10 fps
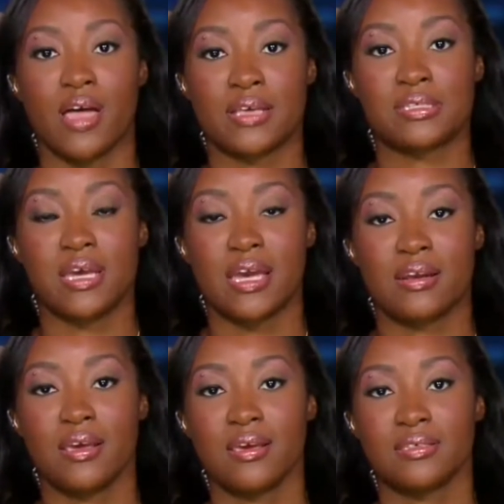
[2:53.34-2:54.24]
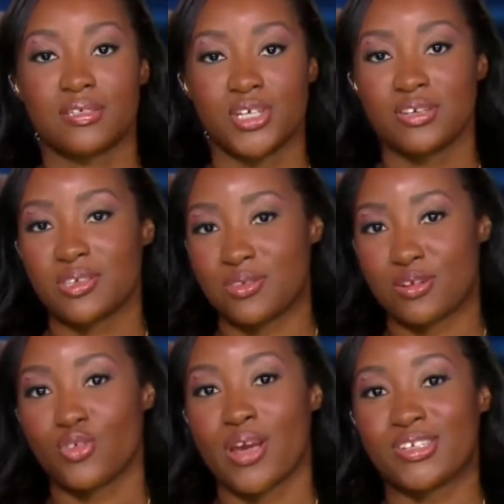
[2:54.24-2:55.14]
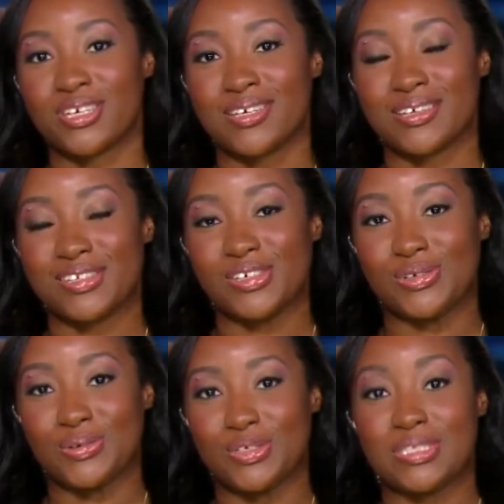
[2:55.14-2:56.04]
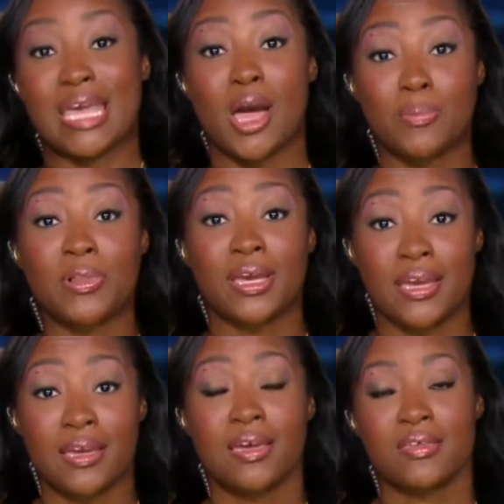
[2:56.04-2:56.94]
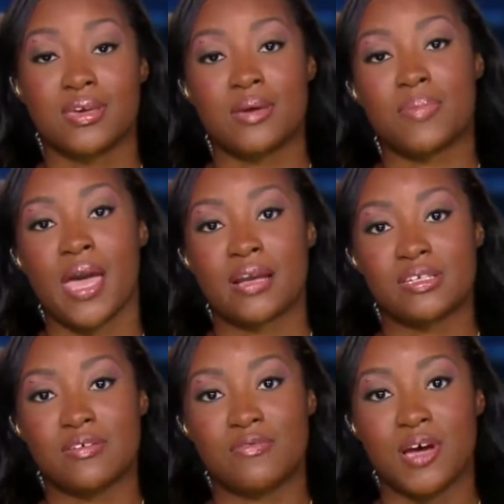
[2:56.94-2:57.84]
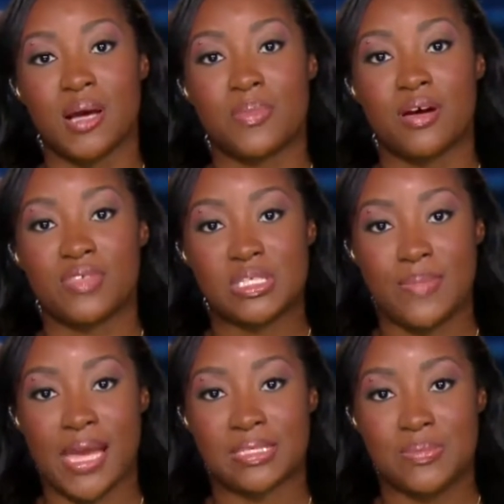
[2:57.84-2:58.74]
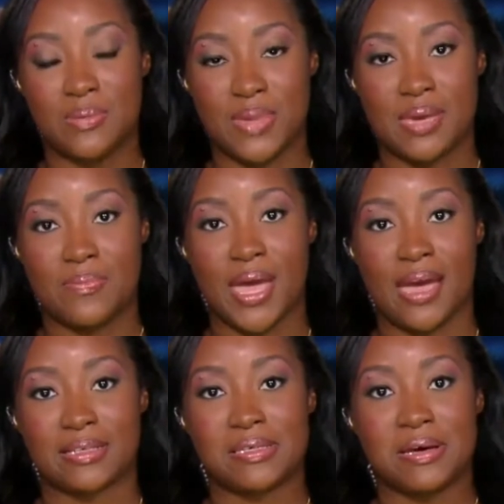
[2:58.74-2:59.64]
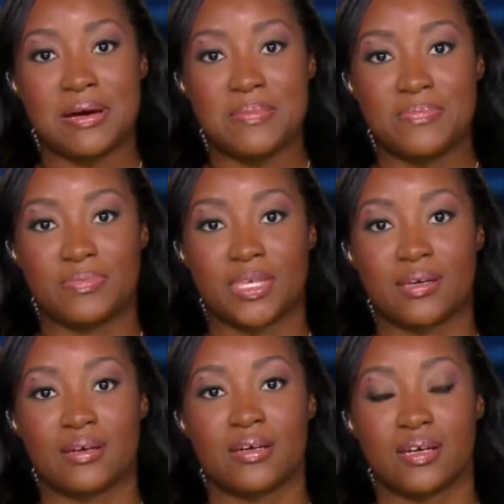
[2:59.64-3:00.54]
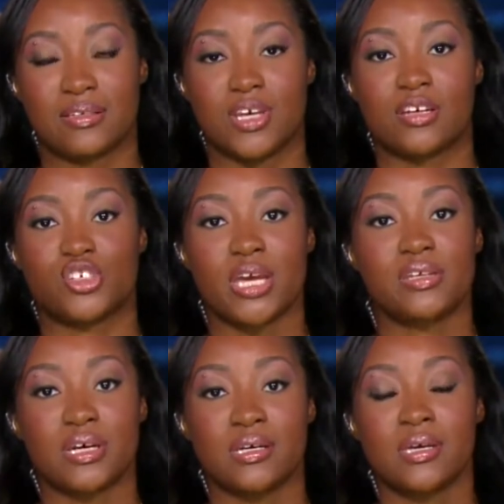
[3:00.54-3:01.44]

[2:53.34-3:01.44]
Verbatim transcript: last night suggests that they're trying to to, to downplay the impact of um, of this maximum impact um, uh, agenda.